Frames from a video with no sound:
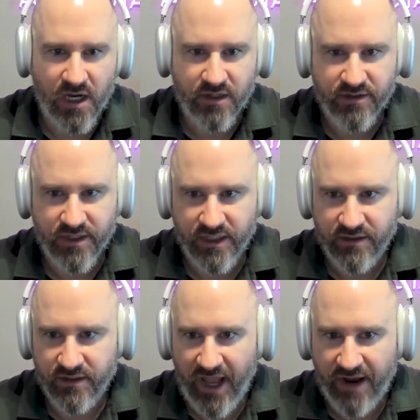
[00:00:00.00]
other
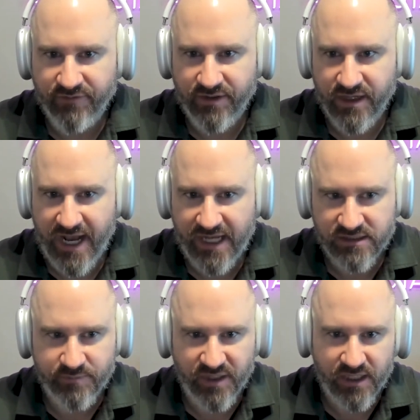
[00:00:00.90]
than everything
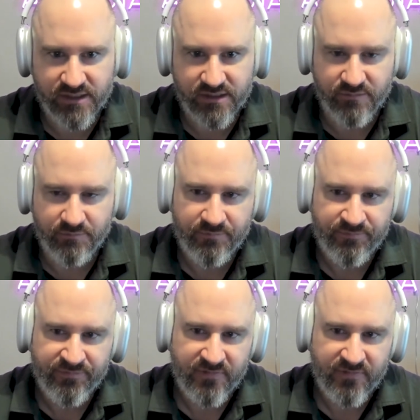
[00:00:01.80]
has to be custom?